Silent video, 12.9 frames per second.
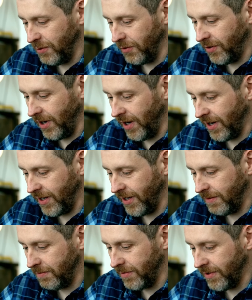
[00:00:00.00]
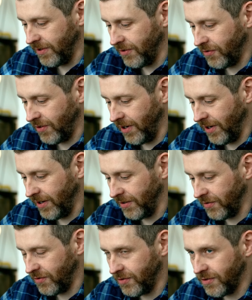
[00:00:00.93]
Your time
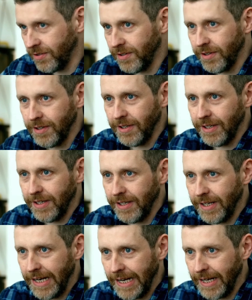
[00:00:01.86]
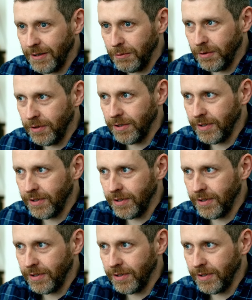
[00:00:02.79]
starts now.